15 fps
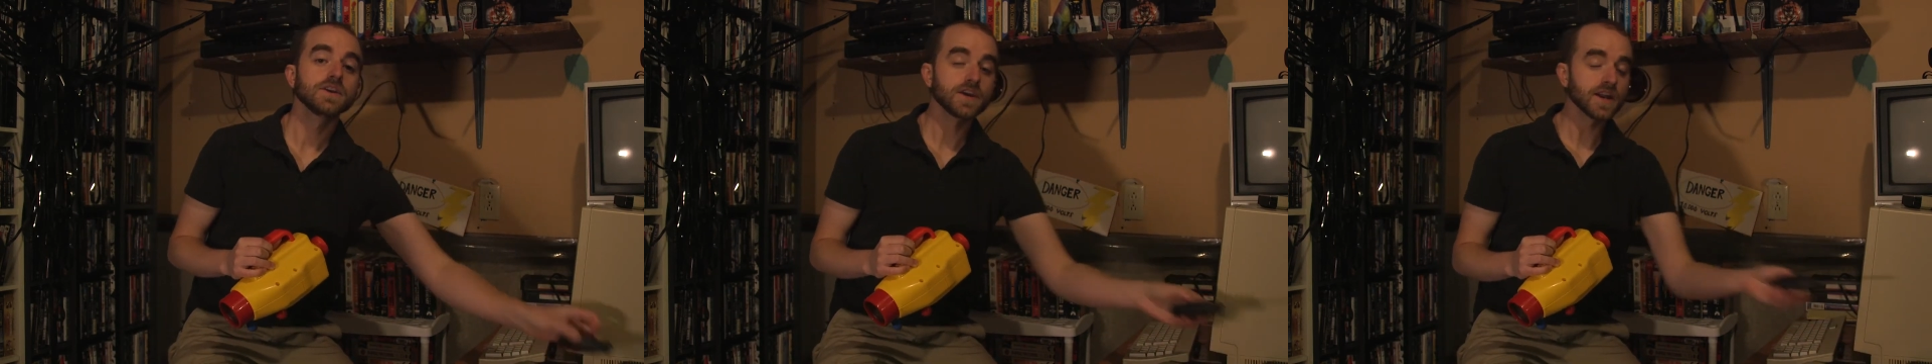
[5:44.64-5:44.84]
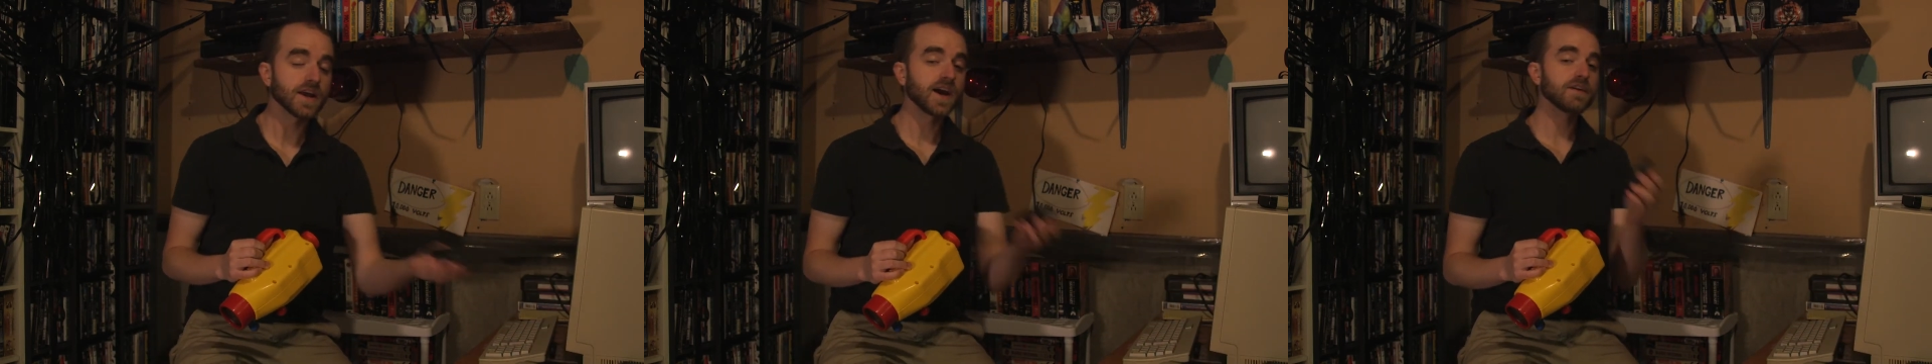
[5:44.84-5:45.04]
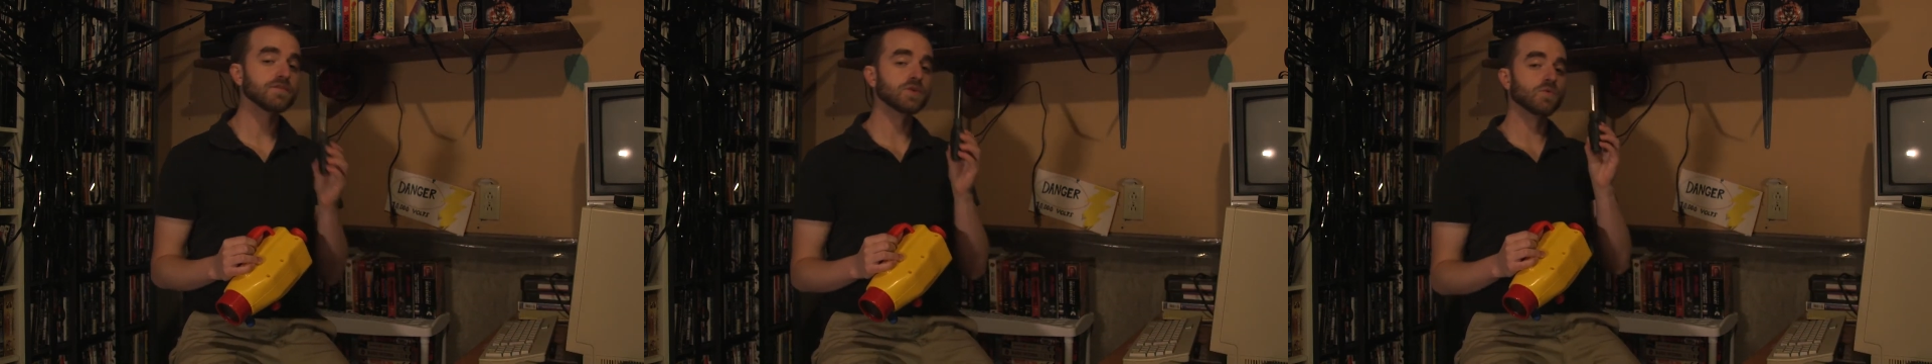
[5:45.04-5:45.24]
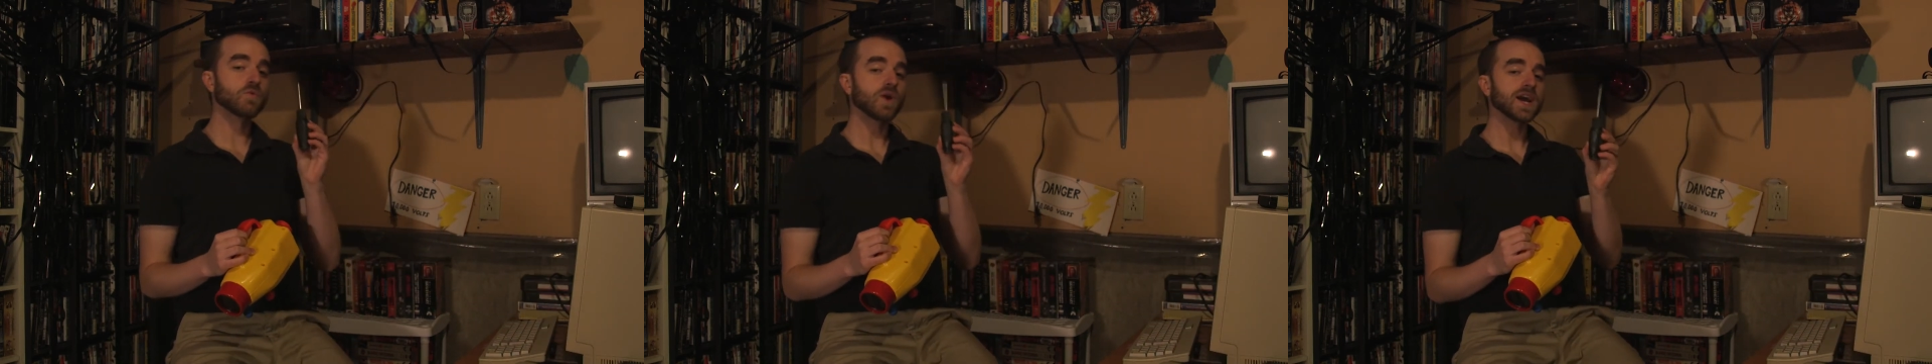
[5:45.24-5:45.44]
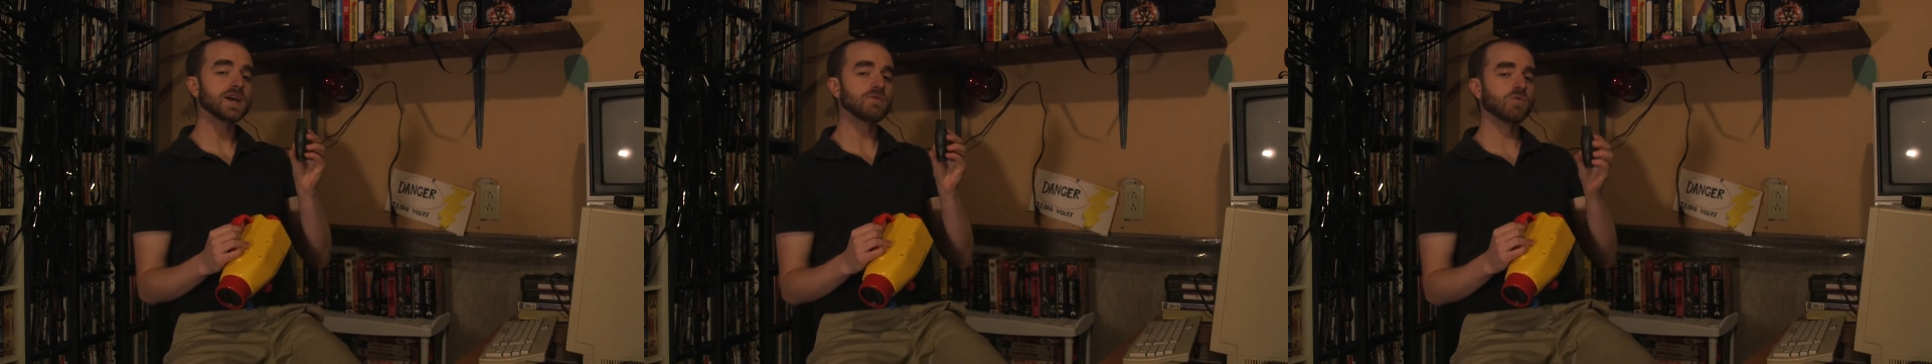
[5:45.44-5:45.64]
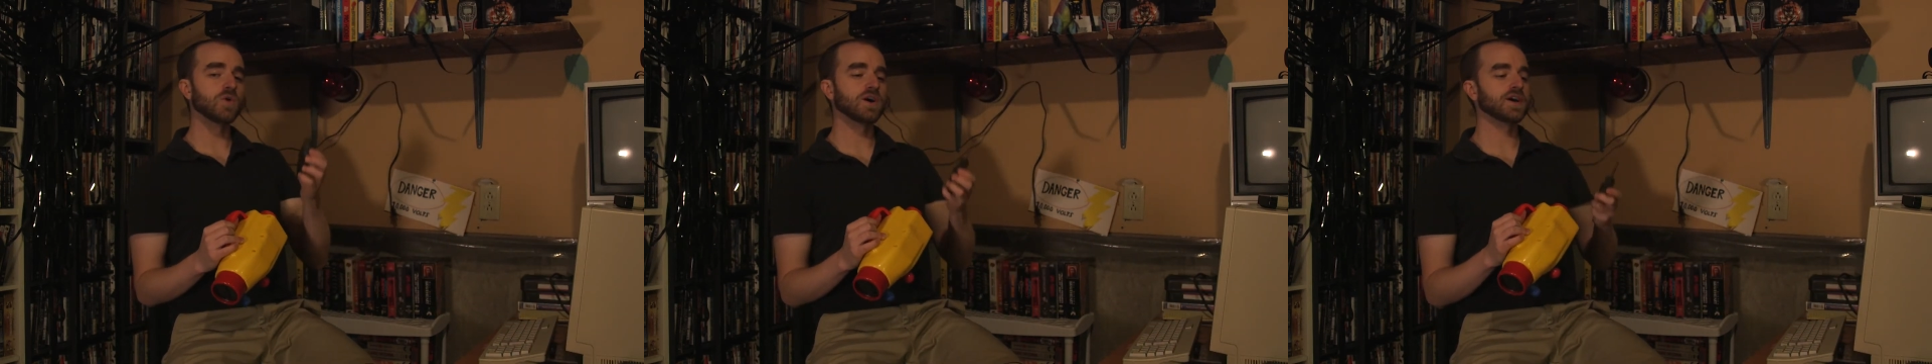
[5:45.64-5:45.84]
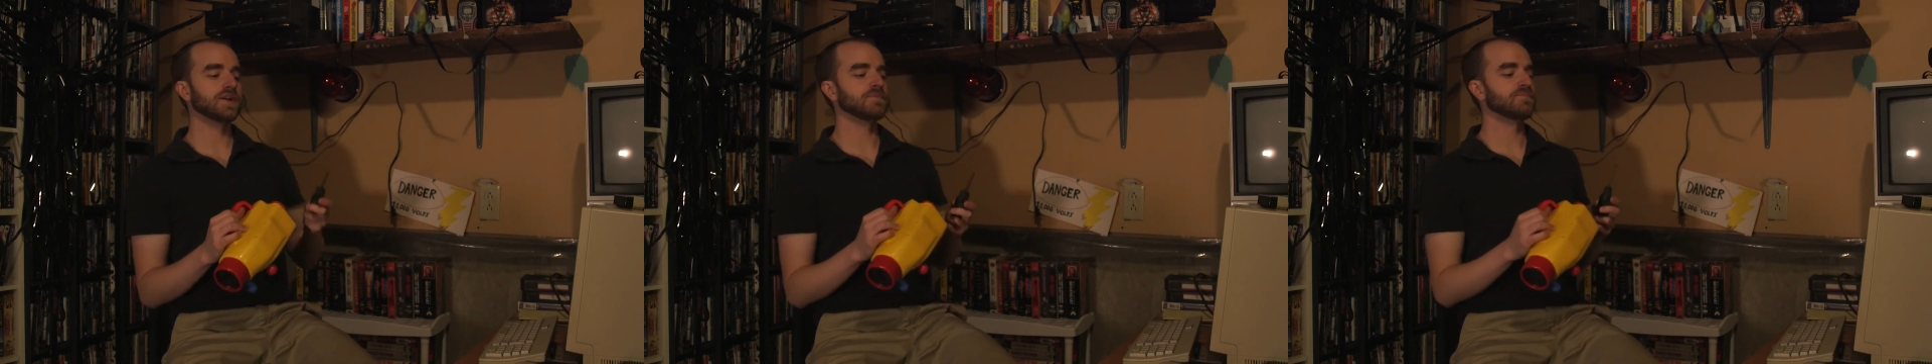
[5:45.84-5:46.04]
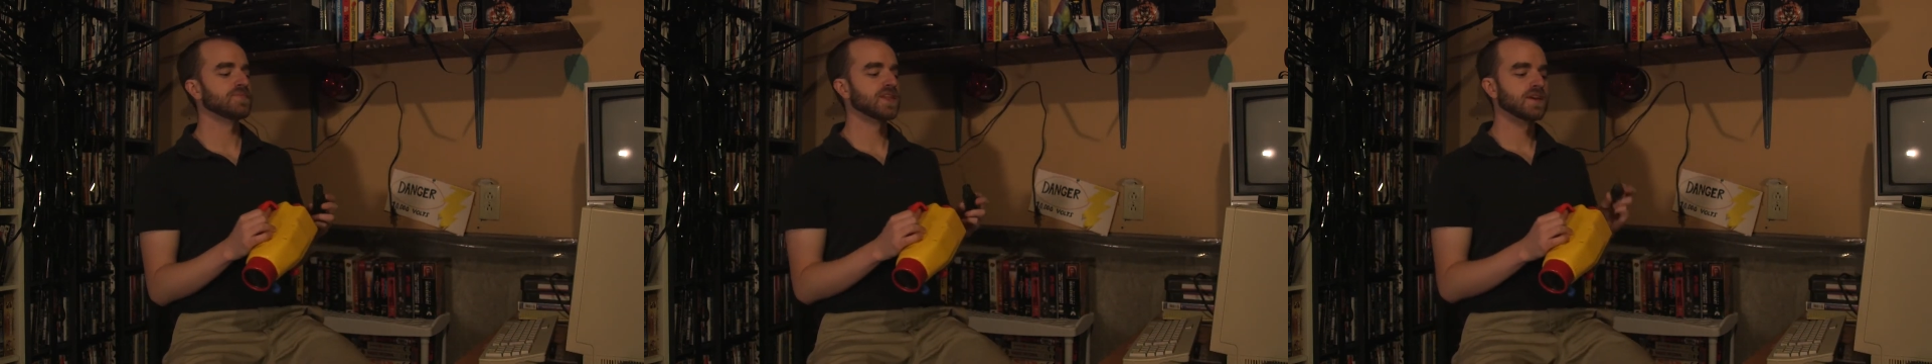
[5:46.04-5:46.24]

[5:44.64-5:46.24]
have the right one.